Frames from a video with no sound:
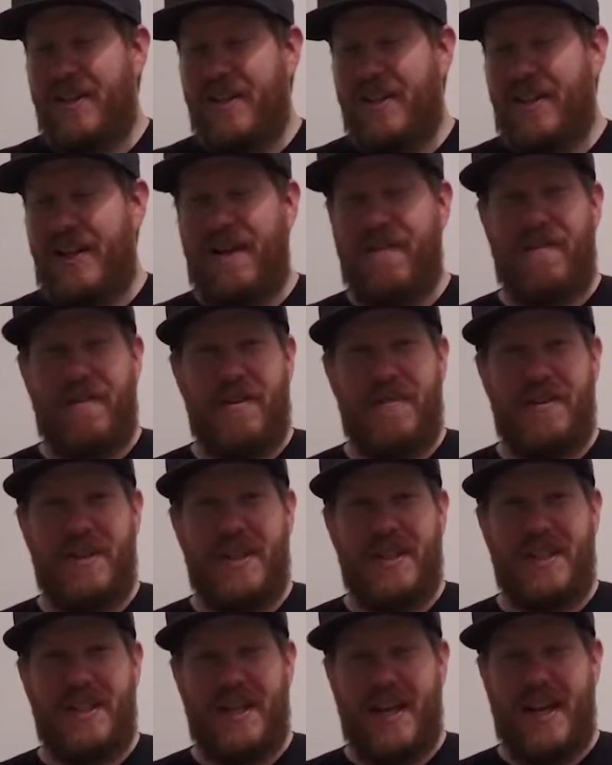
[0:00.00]
it came from the
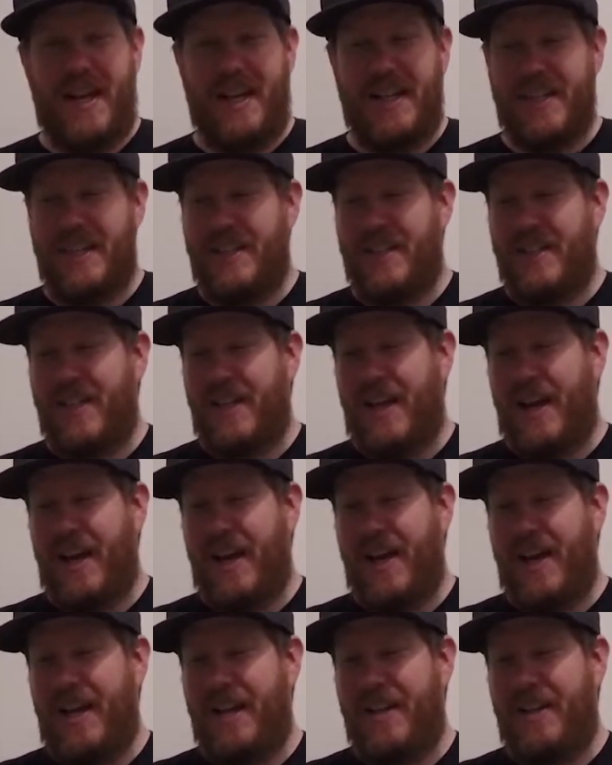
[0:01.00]
States
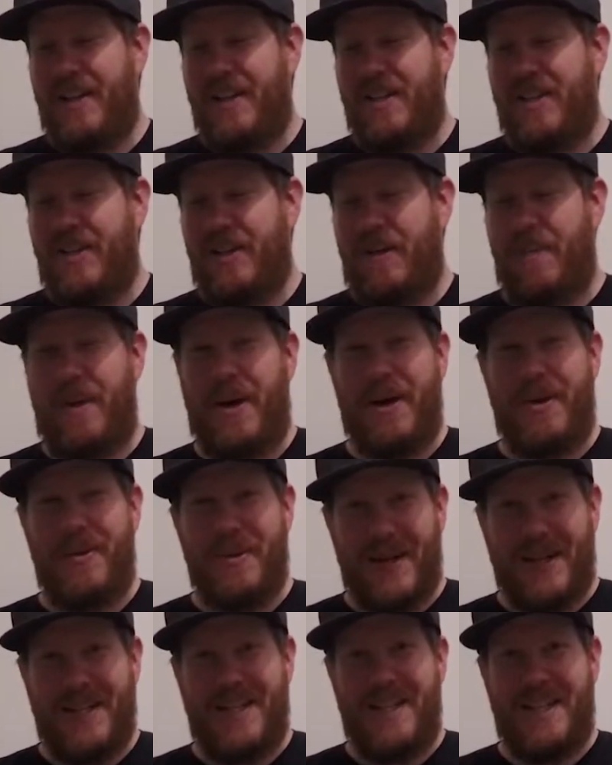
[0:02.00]
and it took about a
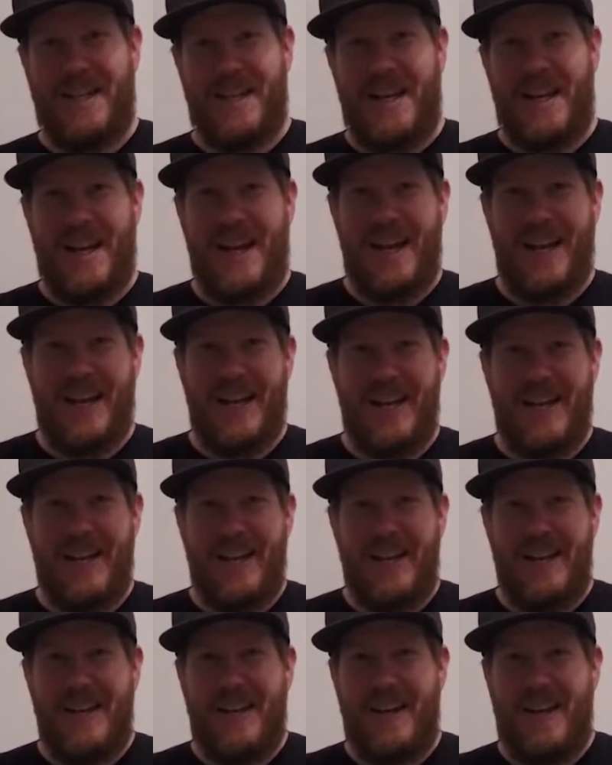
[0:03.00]
week to get here,
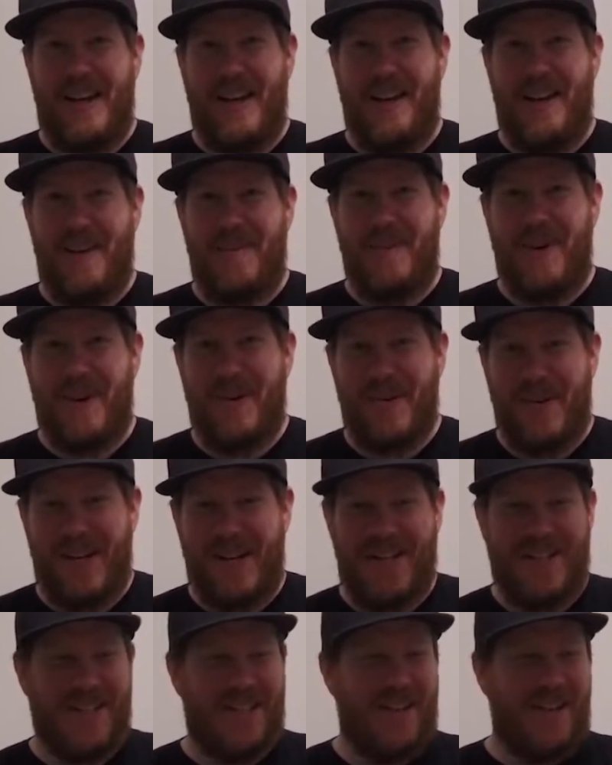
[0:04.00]
and I've been
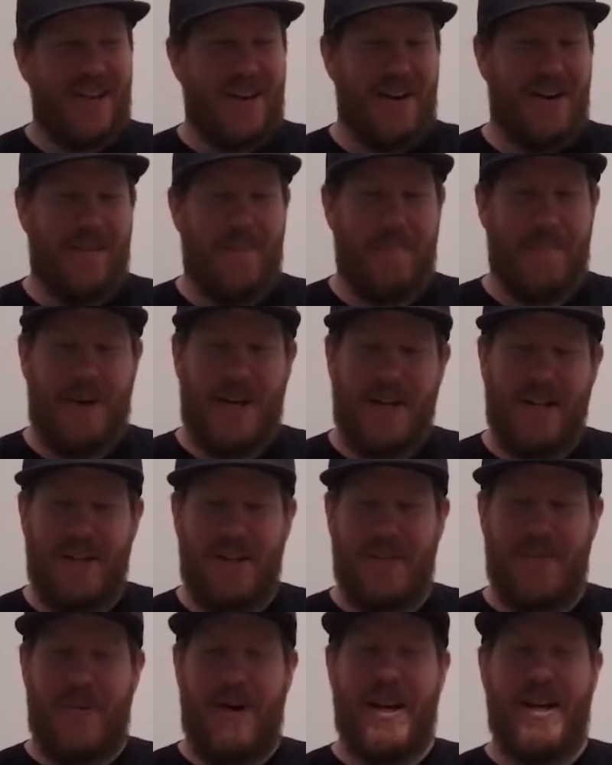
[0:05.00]
really excited,
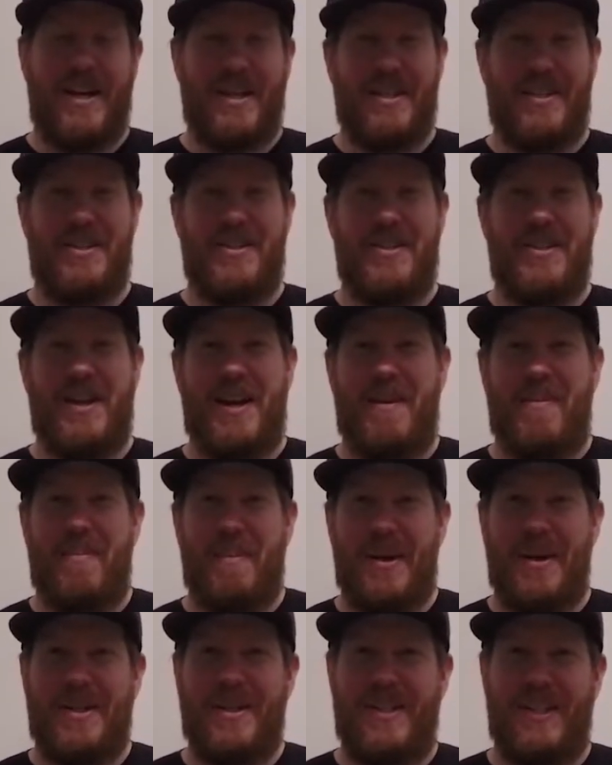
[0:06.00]
patiently waiting to
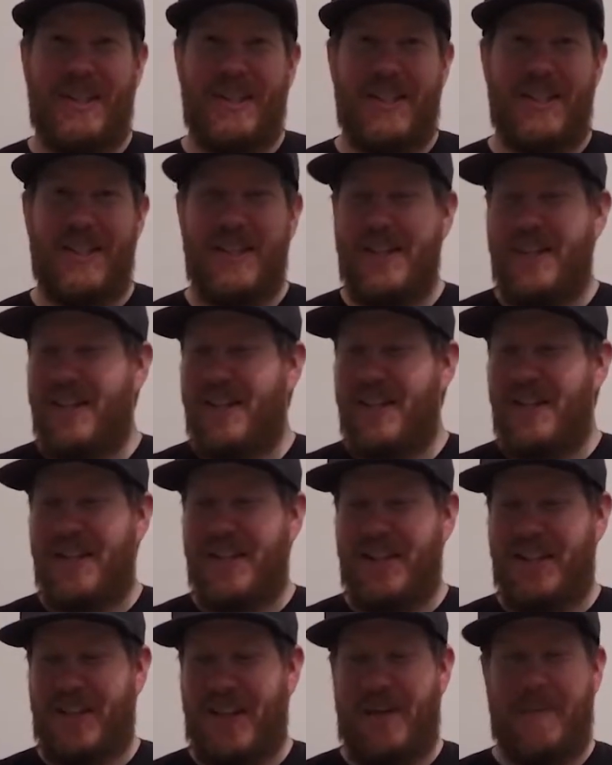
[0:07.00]
unbox this,
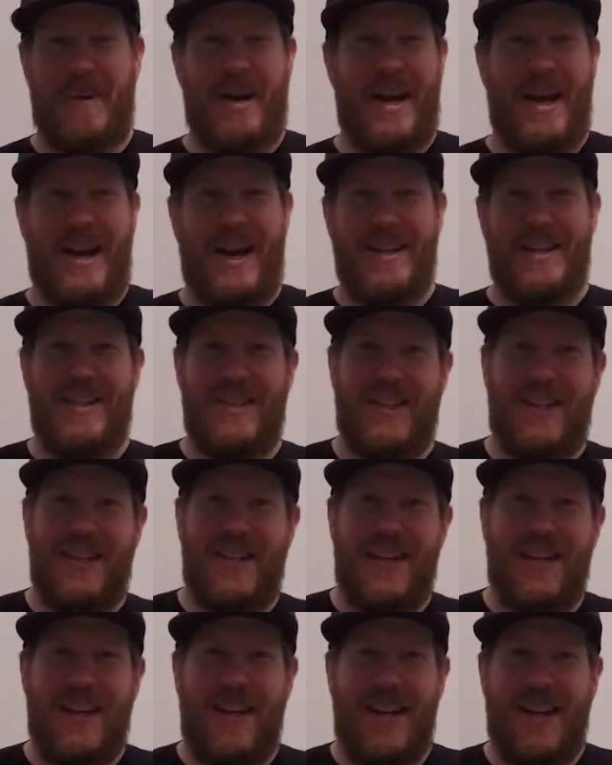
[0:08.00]
just get my hands on
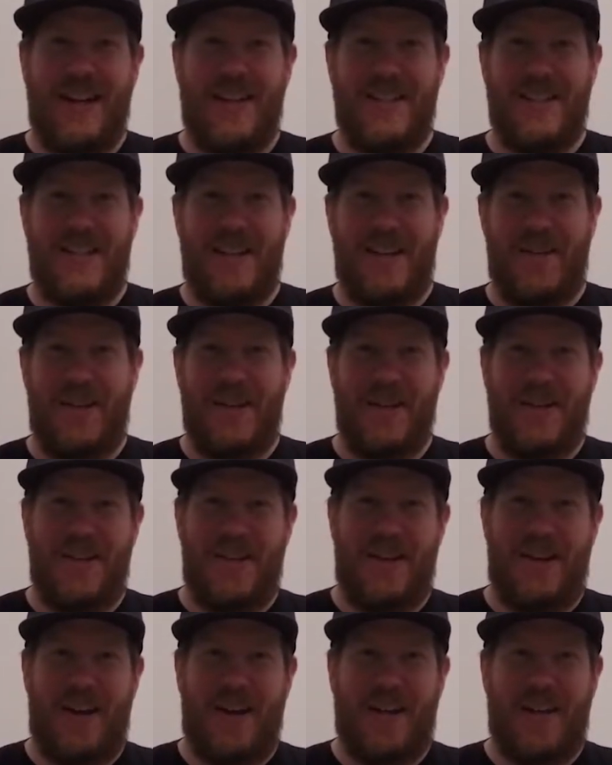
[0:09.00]
it and see what it's
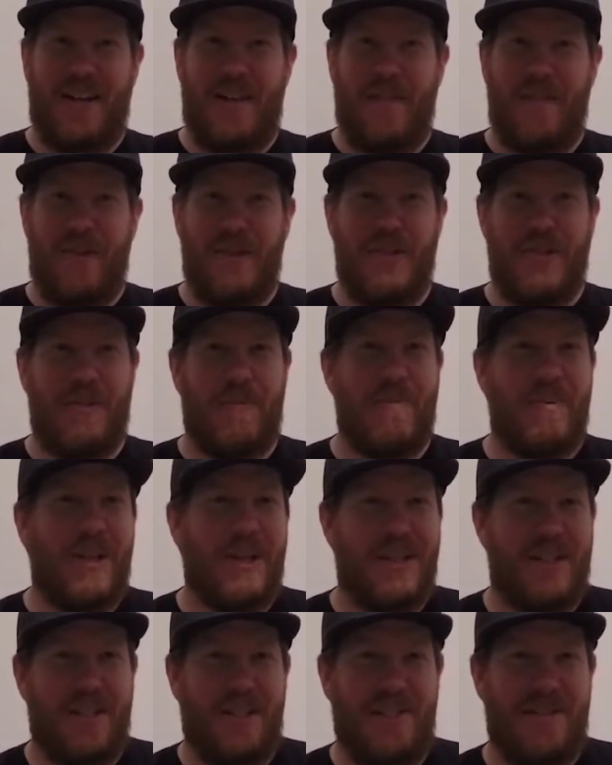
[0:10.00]
like, first
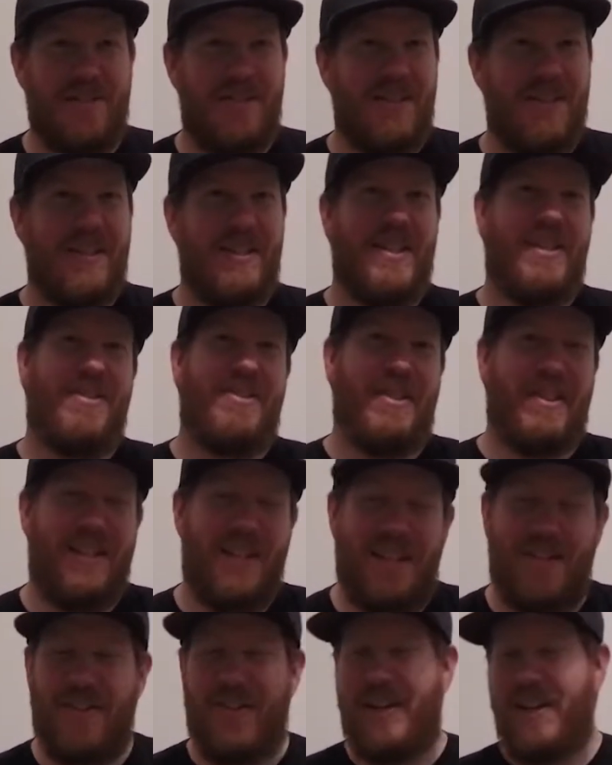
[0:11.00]
impressions, etc,
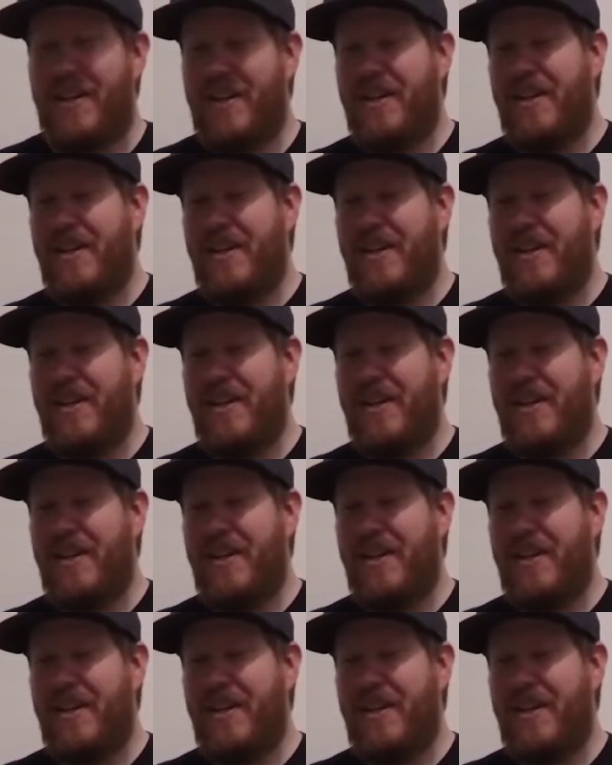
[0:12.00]
etc.